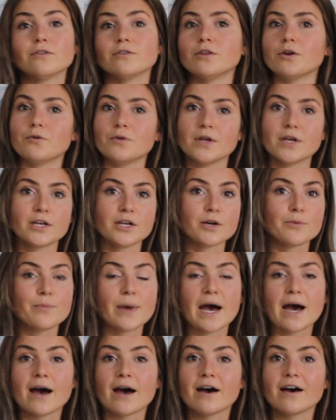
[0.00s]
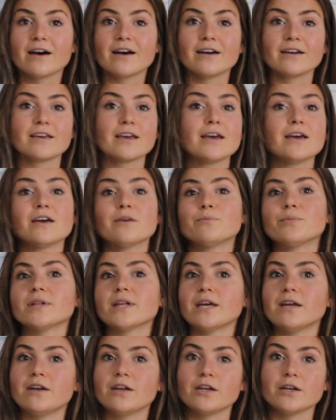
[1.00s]
loading your bag,
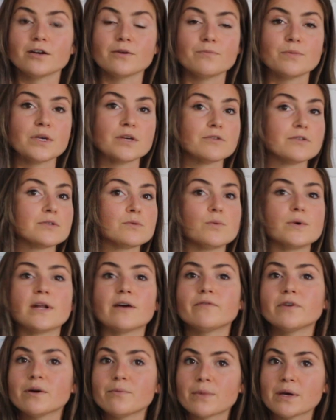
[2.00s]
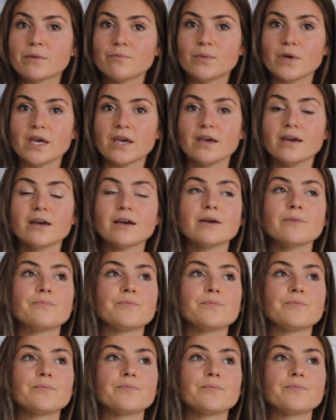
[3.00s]
planning your meals, whatever it might be.